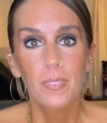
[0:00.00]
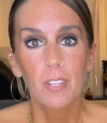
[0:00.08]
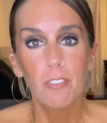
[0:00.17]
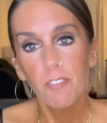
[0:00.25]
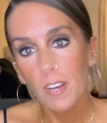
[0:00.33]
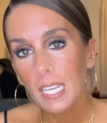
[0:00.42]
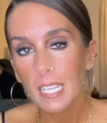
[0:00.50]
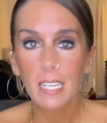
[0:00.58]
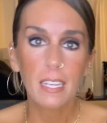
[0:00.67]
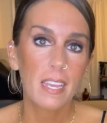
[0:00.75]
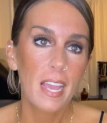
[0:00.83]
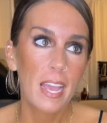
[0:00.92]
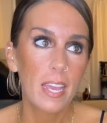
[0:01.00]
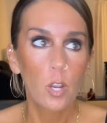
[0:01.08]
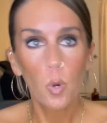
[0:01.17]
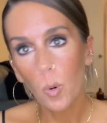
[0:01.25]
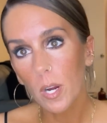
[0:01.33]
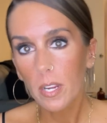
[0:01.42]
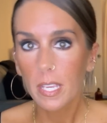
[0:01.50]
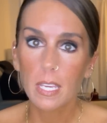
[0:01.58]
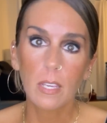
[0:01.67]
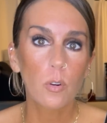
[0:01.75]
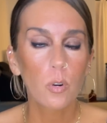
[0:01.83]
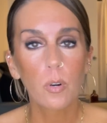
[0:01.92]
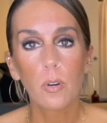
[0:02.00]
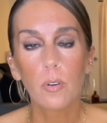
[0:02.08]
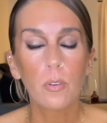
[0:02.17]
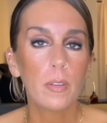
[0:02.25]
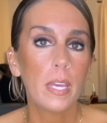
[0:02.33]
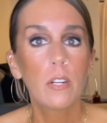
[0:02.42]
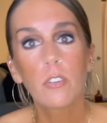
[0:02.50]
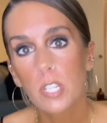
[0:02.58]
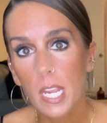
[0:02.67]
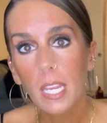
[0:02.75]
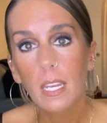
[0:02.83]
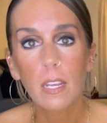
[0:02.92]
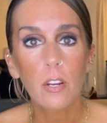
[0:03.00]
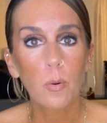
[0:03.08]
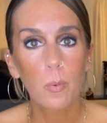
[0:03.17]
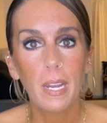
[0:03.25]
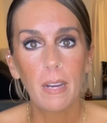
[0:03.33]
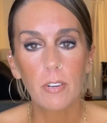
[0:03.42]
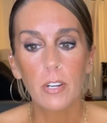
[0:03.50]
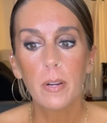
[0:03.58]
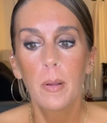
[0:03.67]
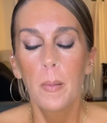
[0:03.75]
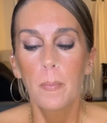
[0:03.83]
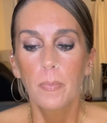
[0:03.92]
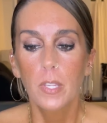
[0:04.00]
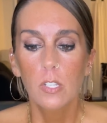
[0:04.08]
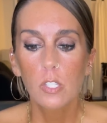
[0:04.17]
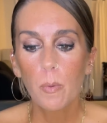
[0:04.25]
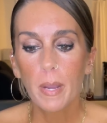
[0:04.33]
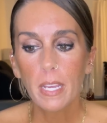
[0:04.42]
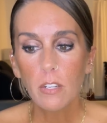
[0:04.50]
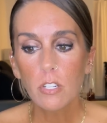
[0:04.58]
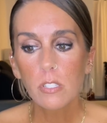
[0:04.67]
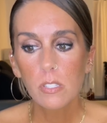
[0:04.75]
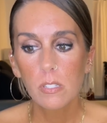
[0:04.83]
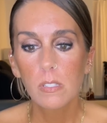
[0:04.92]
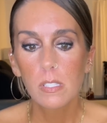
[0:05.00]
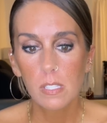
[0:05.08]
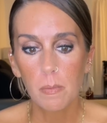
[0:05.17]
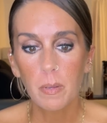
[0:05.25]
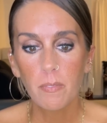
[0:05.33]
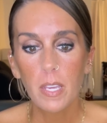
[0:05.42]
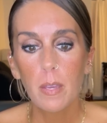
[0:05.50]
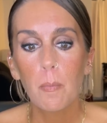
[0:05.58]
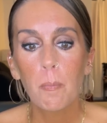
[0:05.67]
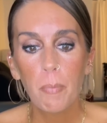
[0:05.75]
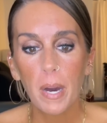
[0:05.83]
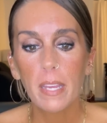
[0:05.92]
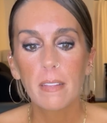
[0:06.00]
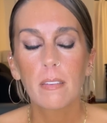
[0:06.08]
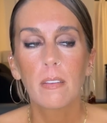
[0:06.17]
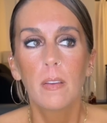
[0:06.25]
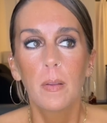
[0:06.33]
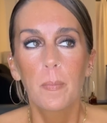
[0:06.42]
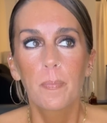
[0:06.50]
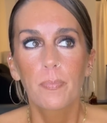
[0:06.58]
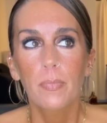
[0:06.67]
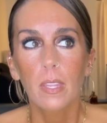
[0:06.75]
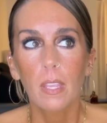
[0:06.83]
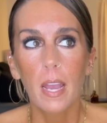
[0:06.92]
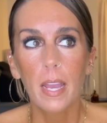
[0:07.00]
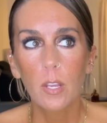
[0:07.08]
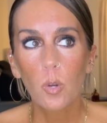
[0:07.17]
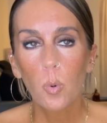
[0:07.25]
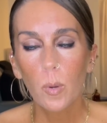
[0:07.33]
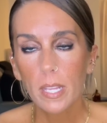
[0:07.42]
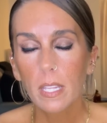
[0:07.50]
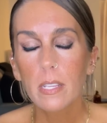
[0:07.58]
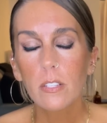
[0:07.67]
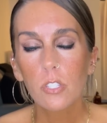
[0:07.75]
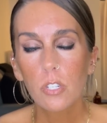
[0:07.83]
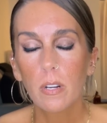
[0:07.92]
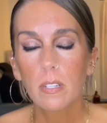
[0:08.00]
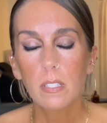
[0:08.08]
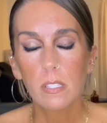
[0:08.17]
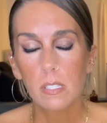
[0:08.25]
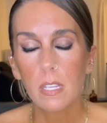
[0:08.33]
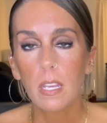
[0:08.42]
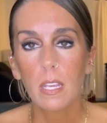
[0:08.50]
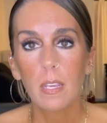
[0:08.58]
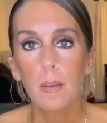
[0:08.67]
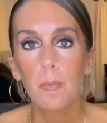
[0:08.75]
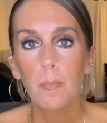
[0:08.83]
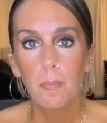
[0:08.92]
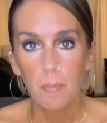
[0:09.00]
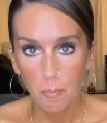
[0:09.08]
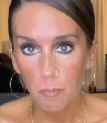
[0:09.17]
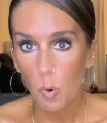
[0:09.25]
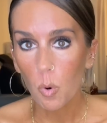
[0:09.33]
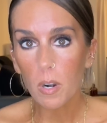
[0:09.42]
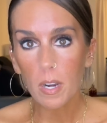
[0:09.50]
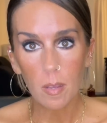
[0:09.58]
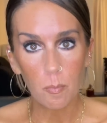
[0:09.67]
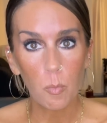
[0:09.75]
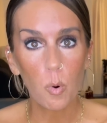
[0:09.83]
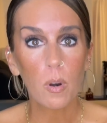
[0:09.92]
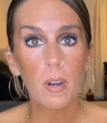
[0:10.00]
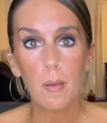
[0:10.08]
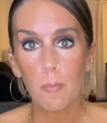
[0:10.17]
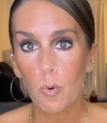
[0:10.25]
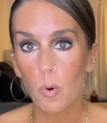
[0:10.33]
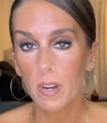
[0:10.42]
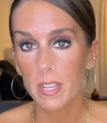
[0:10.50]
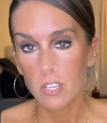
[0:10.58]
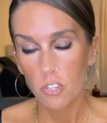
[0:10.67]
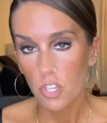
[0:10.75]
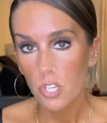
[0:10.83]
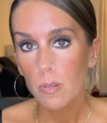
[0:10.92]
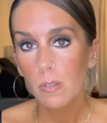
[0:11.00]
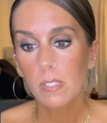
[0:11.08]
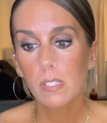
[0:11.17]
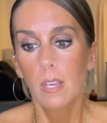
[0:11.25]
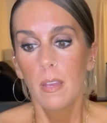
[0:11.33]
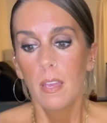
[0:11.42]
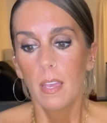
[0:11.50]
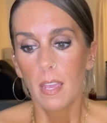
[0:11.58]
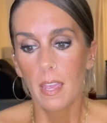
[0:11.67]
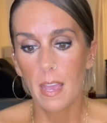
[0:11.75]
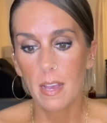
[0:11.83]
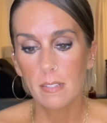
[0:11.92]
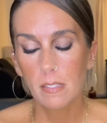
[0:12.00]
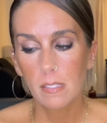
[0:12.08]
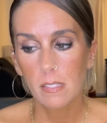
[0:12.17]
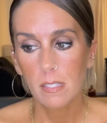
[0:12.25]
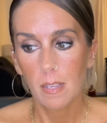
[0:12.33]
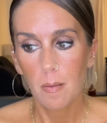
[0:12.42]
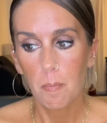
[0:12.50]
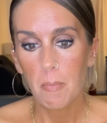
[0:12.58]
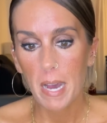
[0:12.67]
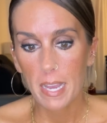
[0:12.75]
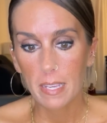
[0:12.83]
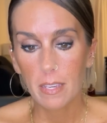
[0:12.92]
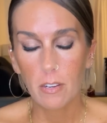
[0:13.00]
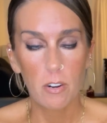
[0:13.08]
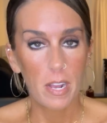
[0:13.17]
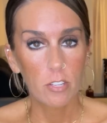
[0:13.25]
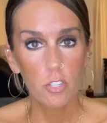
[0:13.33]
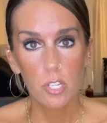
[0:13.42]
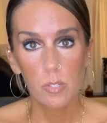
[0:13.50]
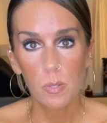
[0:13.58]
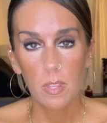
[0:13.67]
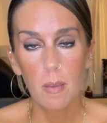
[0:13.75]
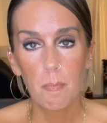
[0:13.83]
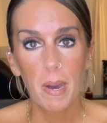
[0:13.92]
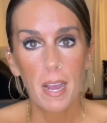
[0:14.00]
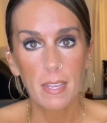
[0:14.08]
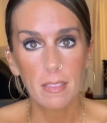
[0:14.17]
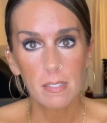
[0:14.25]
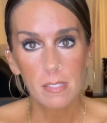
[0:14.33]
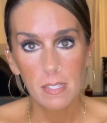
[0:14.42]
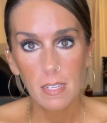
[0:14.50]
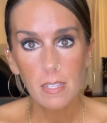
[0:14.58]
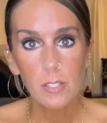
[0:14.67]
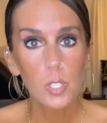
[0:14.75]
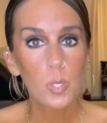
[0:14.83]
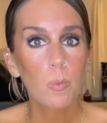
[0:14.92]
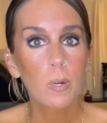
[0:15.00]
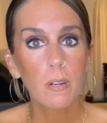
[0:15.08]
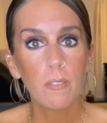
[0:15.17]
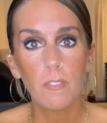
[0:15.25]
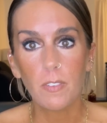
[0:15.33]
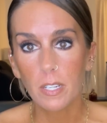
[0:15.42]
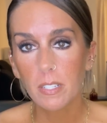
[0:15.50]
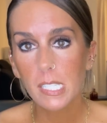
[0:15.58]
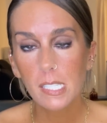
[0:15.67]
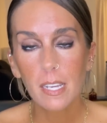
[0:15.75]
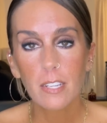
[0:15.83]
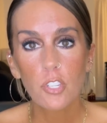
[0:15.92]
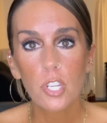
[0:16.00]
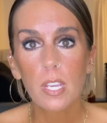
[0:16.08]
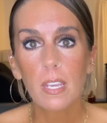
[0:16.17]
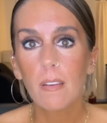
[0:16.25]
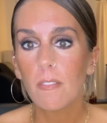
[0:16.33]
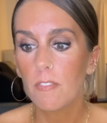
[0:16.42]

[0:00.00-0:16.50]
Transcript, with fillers: funny and quirky or entertaining or whatever. So I understood some of it, but I quickly started to see more and more and more issues. And my interactions with him behind the scenes were very sketchy,